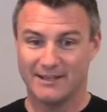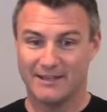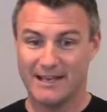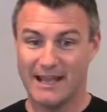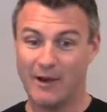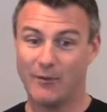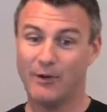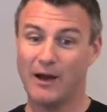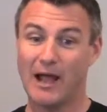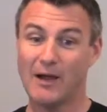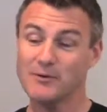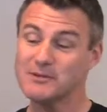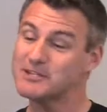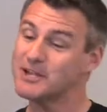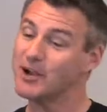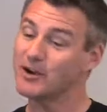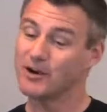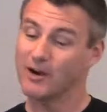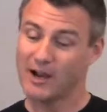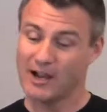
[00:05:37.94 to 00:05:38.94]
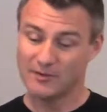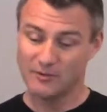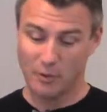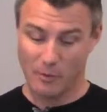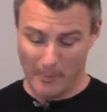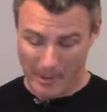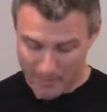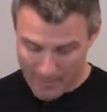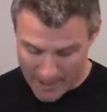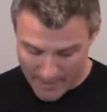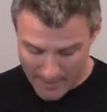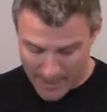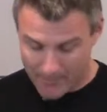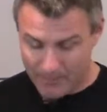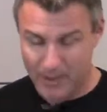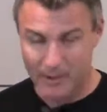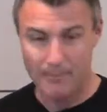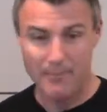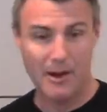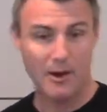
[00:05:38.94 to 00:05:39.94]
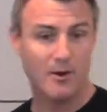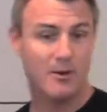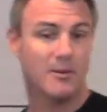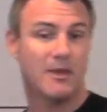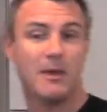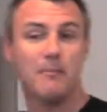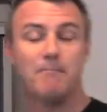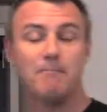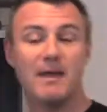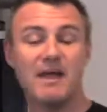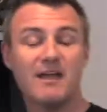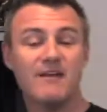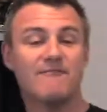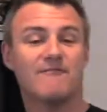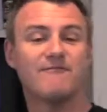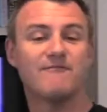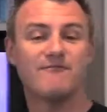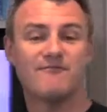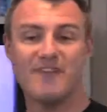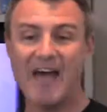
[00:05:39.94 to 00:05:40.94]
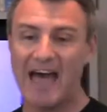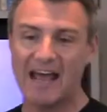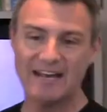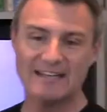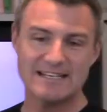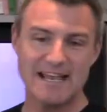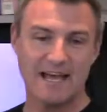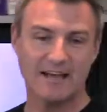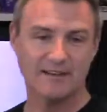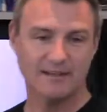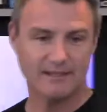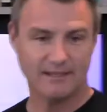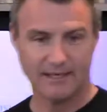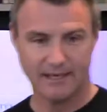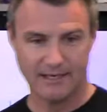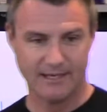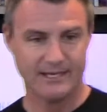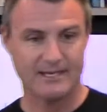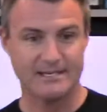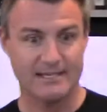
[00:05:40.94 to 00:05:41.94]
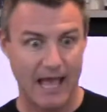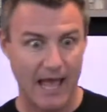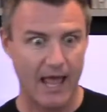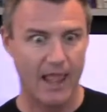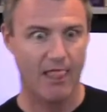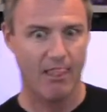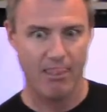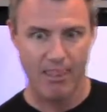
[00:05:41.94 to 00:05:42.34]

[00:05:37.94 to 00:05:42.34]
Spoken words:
Now, when I was younger, I told my mom I'm going to marry me a big, fat Italian lady because I